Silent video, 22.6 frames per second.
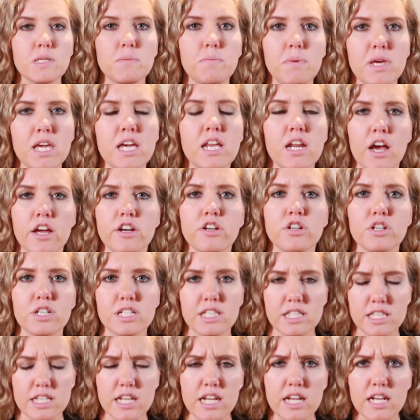to be an
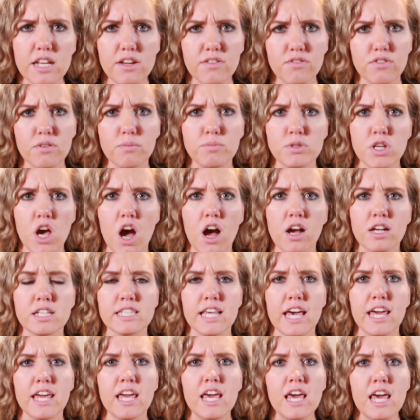understanding from
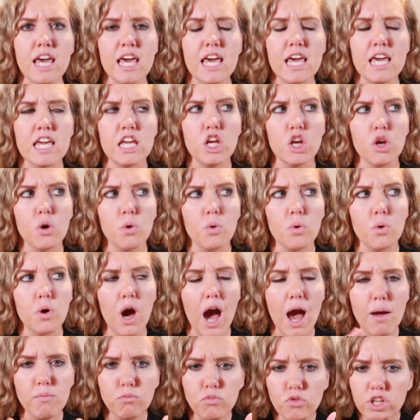dogs that, you know,
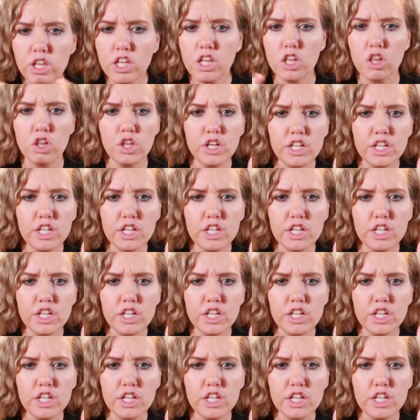I'm really